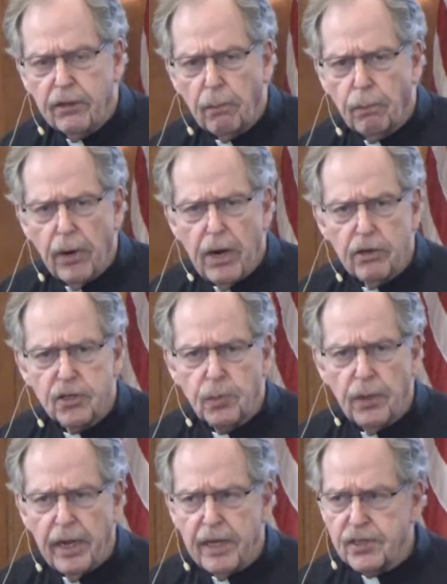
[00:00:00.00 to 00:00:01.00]
the prayer has
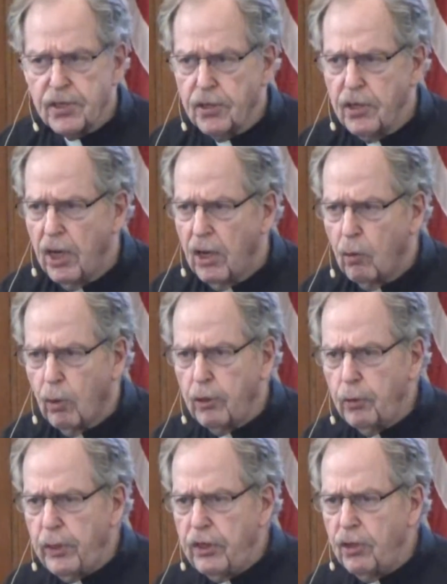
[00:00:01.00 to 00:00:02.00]
been answered, what
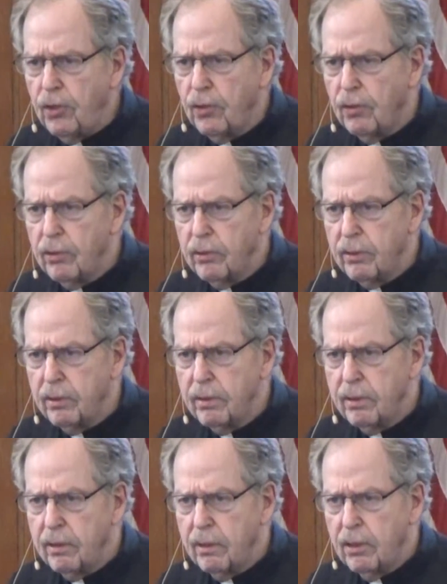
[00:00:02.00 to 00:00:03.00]
do?
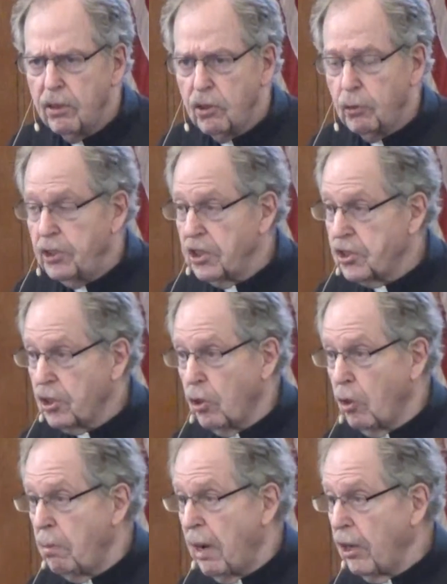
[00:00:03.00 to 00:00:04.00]
Do we just
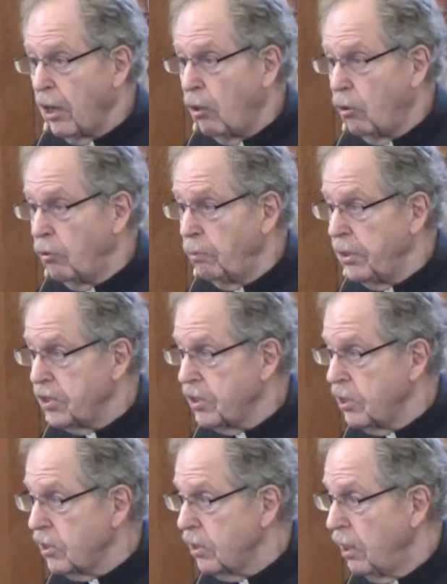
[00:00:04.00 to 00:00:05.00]
go about our own
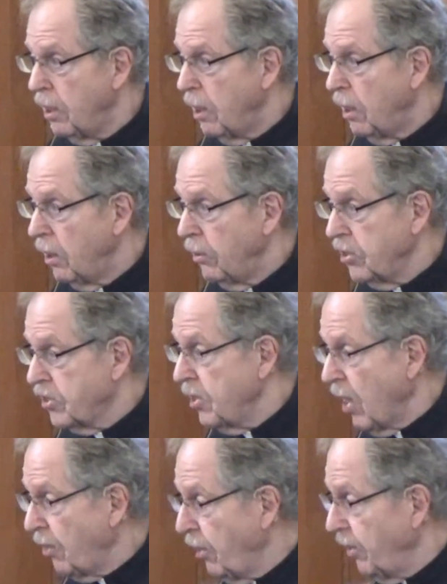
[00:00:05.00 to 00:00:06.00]
business? There's
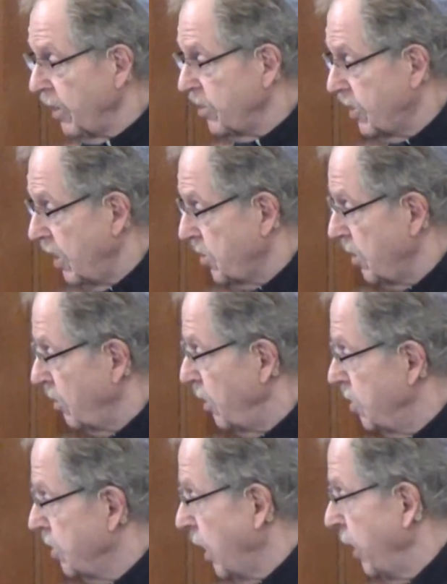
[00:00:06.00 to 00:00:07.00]
nothing that says that
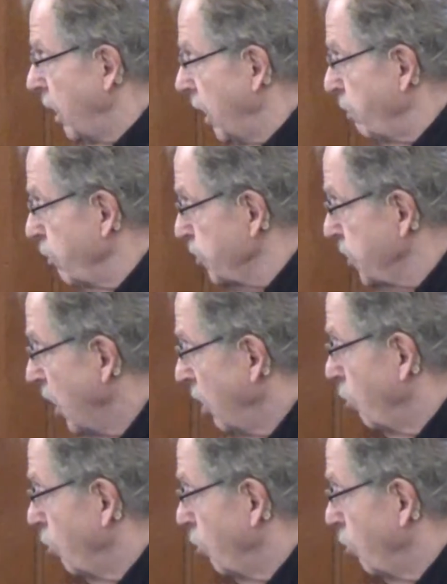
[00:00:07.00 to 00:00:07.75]
these 9 lepers